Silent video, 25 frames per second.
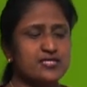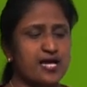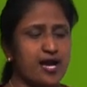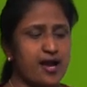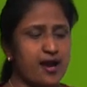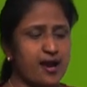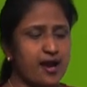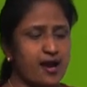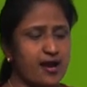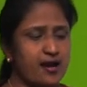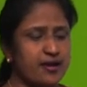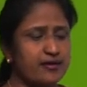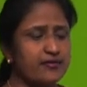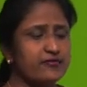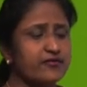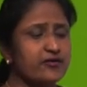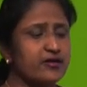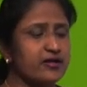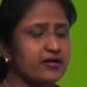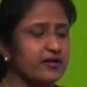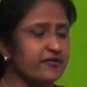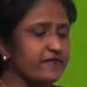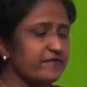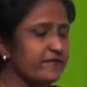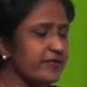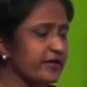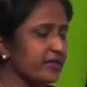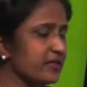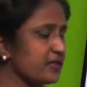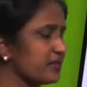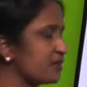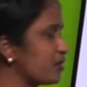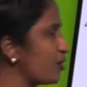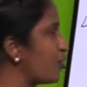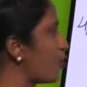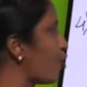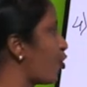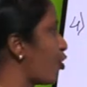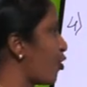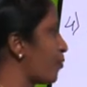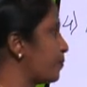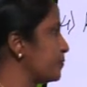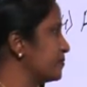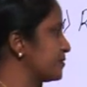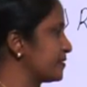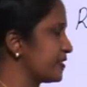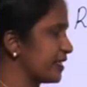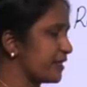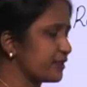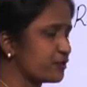are when the
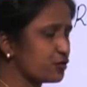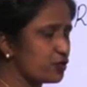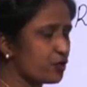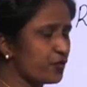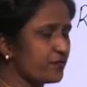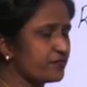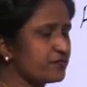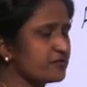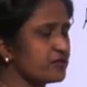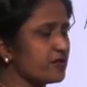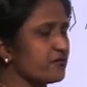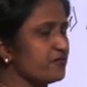object of the